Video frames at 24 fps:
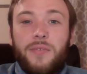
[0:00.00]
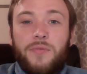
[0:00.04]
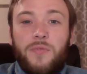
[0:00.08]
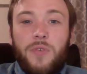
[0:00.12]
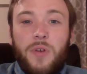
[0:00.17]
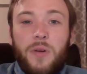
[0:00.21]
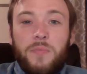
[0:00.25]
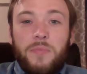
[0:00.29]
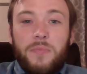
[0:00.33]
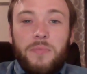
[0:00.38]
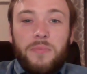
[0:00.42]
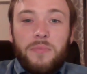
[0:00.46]

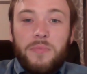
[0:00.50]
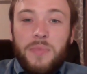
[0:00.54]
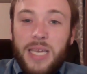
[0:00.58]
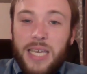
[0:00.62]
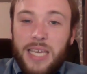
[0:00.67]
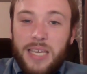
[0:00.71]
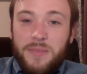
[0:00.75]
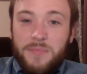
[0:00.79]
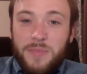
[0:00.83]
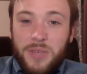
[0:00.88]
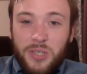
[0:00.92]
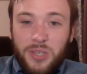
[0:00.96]
from
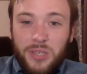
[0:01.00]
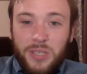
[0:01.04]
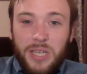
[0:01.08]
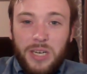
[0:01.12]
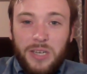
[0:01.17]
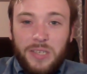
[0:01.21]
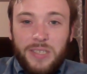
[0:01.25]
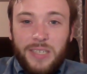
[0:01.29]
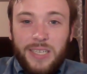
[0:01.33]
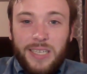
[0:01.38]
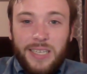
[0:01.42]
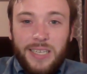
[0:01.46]
me, Mr.
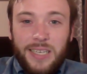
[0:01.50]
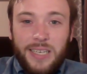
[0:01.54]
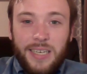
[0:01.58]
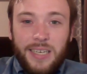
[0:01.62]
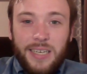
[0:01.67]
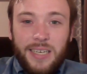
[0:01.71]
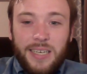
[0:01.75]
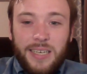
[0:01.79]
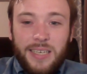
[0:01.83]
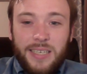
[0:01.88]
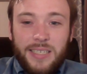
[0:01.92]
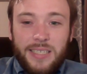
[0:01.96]
Little,
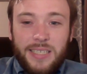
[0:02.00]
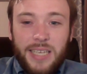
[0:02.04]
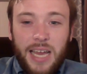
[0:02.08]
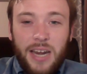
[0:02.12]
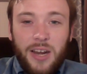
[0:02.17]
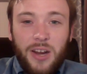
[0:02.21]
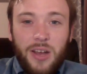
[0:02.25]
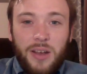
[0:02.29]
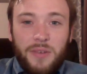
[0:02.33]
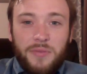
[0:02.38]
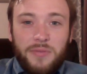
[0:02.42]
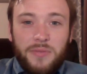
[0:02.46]

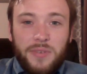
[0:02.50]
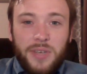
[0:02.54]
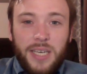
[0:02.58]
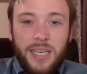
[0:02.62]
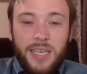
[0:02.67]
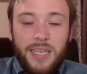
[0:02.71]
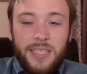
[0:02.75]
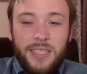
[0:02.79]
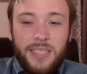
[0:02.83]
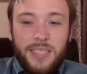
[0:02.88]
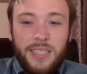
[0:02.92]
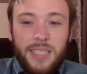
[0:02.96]
signing off
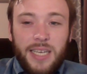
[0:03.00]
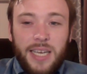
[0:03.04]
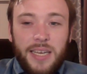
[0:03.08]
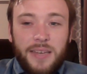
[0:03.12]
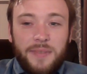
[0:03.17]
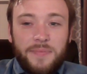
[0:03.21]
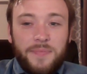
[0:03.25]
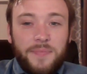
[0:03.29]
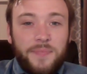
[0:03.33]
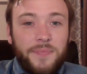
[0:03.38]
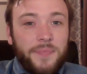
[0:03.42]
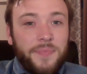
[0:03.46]
and just
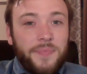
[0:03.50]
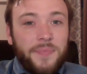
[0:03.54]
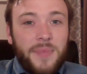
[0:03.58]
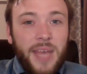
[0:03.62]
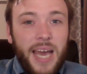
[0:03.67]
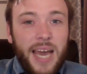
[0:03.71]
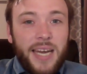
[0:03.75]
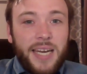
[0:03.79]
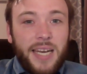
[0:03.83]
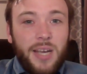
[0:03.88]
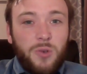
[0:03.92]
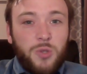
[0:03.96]
saying
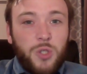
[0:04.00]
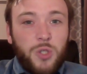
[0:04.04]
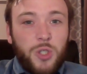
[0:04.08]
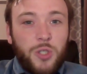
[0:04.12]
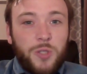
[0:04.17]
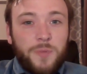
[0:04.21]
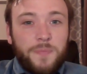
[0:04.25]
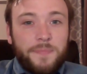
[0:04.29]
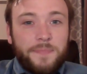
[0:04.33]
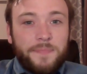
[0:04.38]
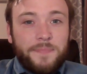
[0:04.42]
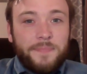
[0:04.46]

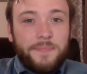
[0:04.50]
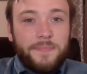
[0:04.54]
adios.